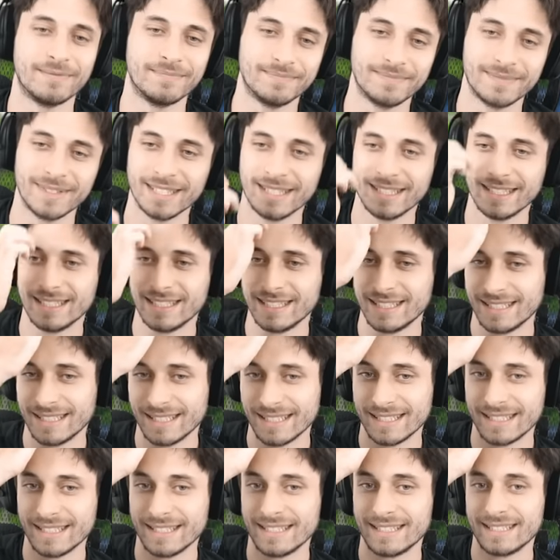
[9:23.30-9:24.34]

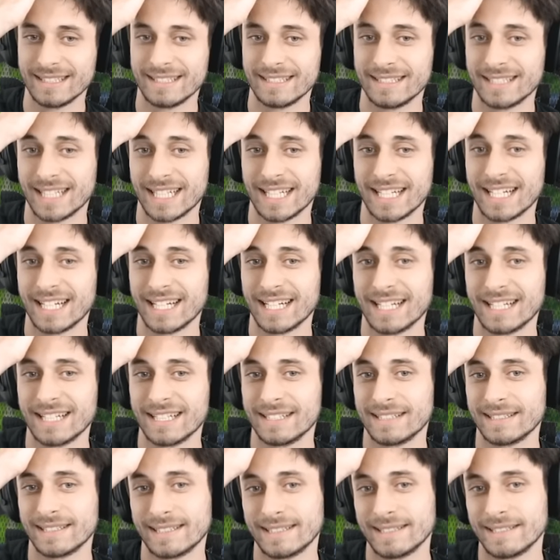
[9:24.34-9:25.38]

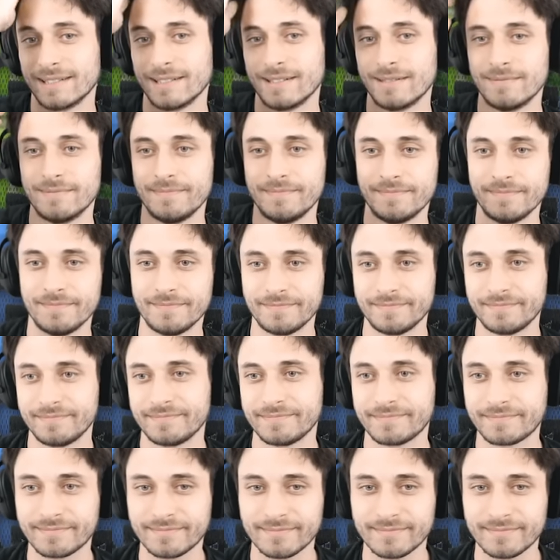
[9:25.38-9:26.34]
No words are spoken by the person on screen.